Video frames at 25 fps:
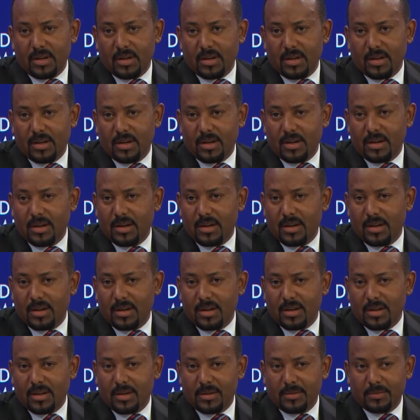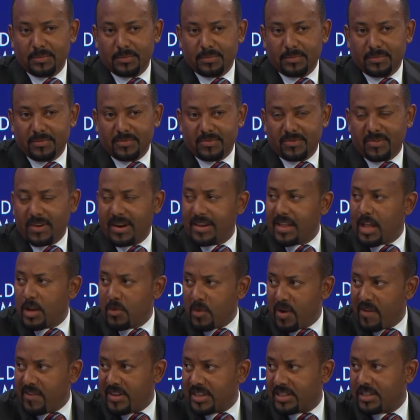finally
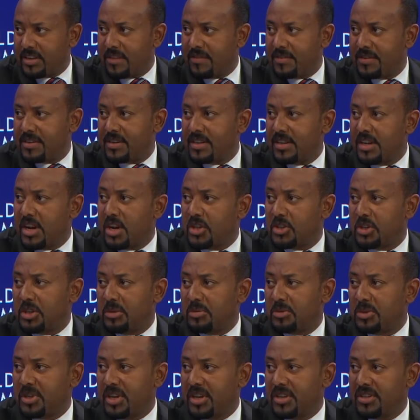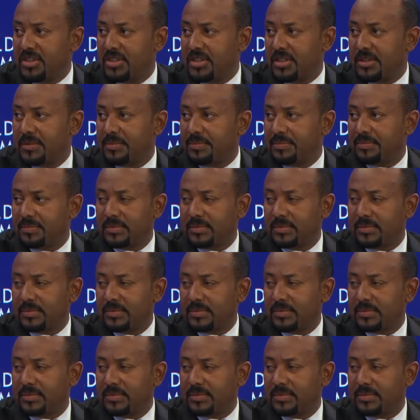we have achieved leadership change.